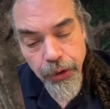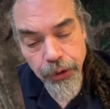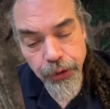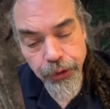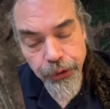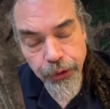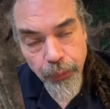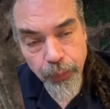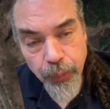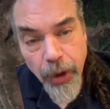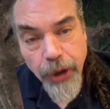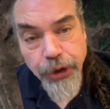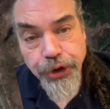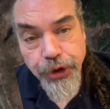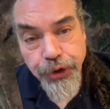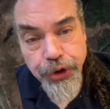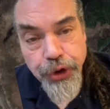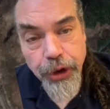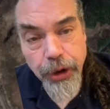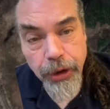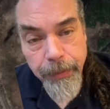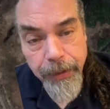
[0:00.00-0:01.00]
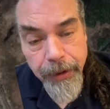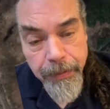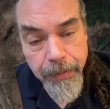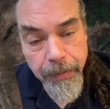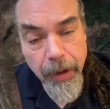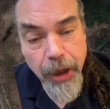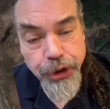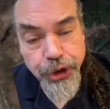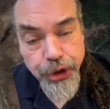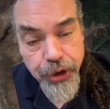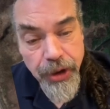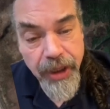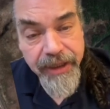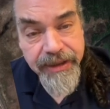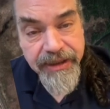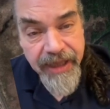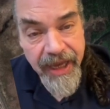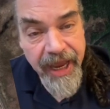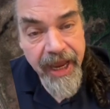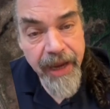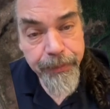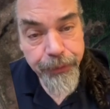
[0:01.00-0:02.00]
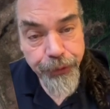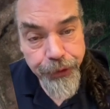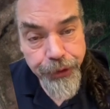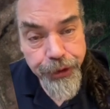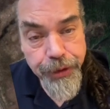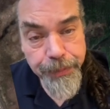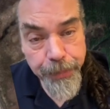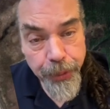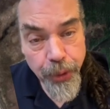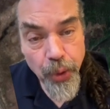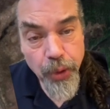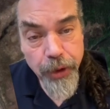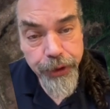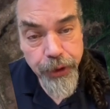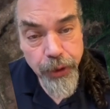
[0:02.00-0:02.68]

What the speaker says: The Russians are going to be much less able to deploy